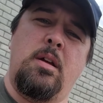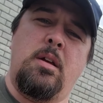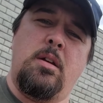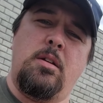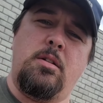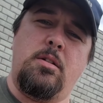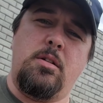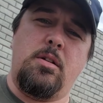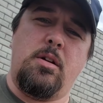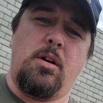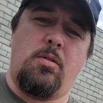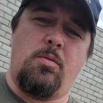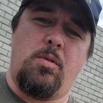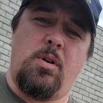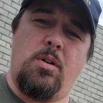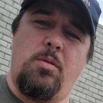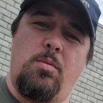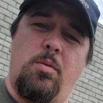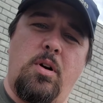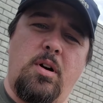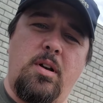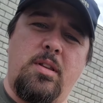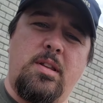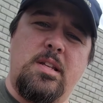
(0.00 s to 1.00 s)
You don't want
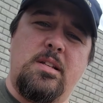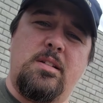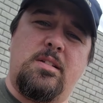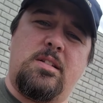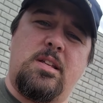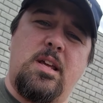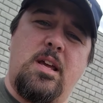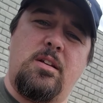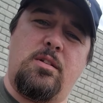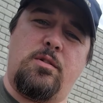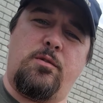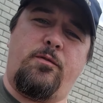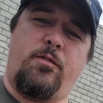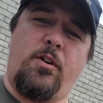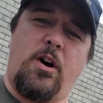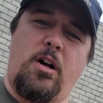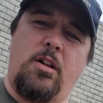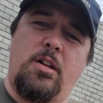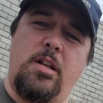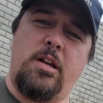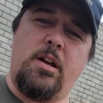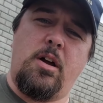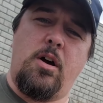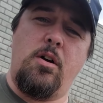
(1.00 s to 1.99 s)
one of these things
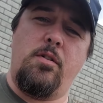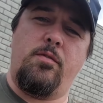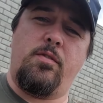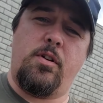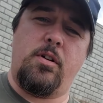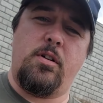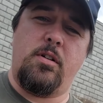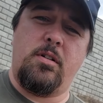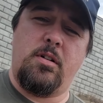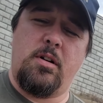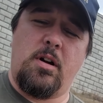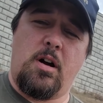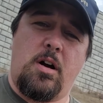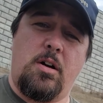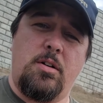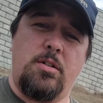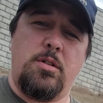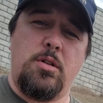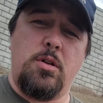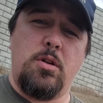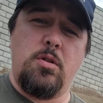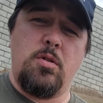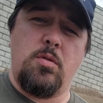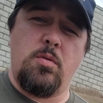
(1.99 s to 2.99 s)
falling over on
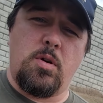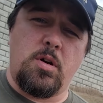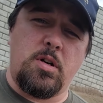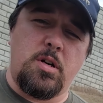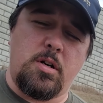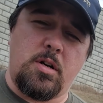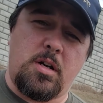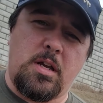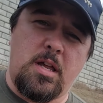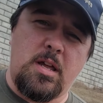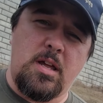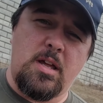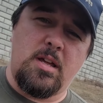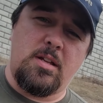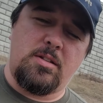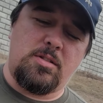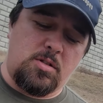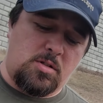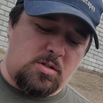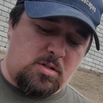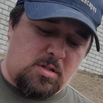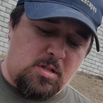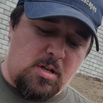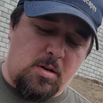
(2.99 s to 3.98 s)
you or your kids
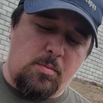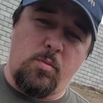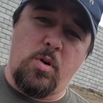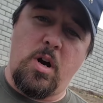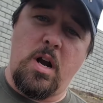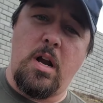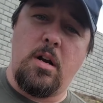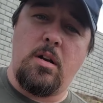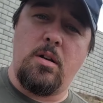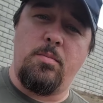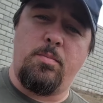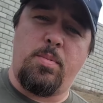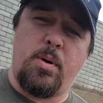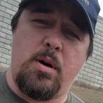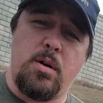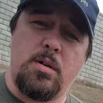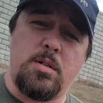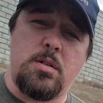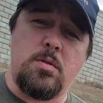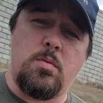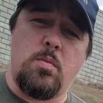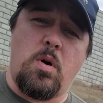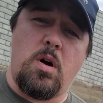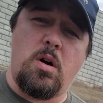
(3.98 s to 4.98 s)
or some random
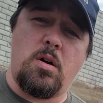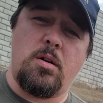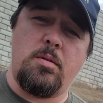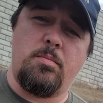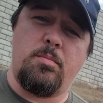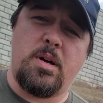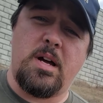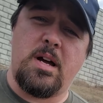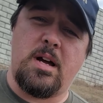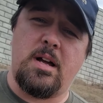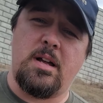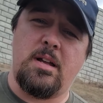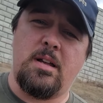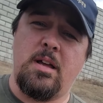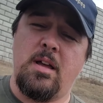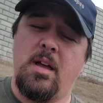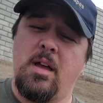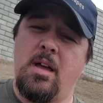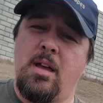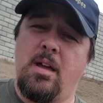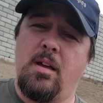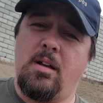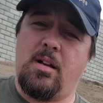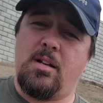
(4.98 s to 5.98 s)
person walking by,
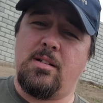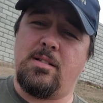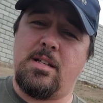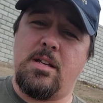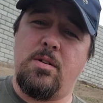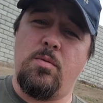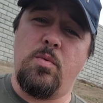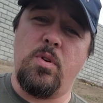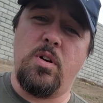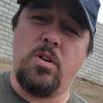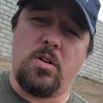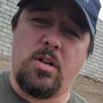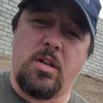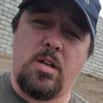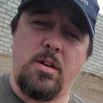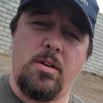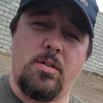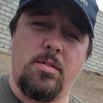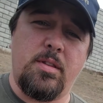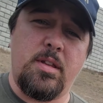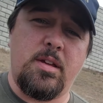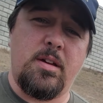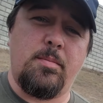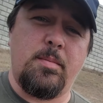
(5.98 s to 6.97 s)
because it will
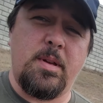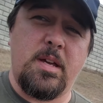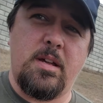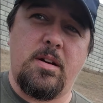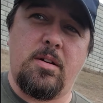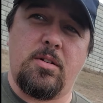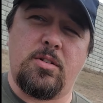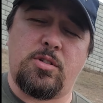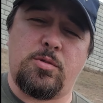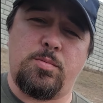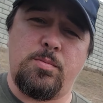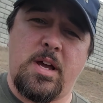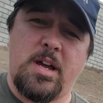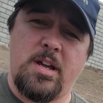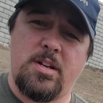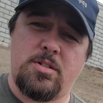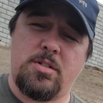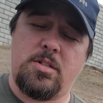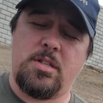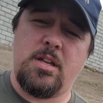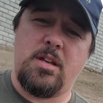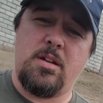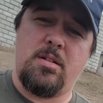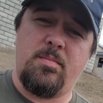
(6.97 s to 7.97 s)
kill them. It'll
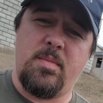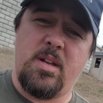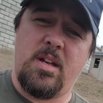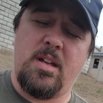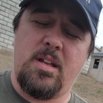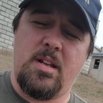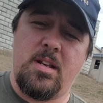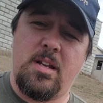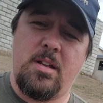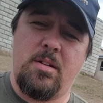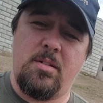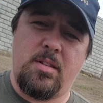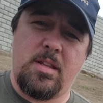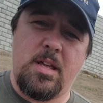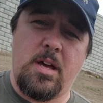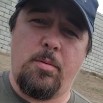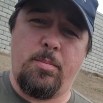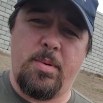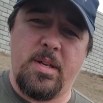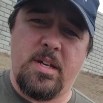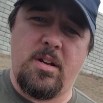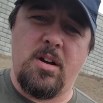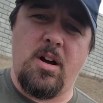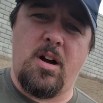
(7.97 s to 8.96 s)
smash them and they'll
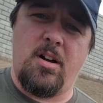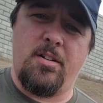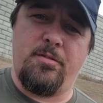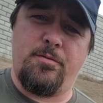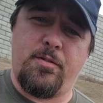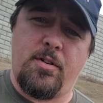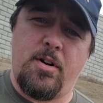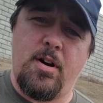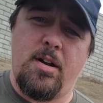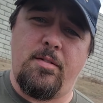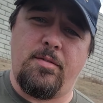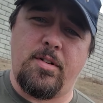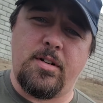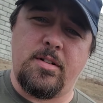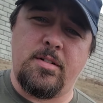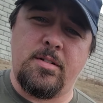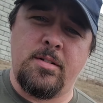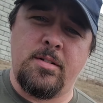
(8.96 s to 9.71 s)
be gone forever.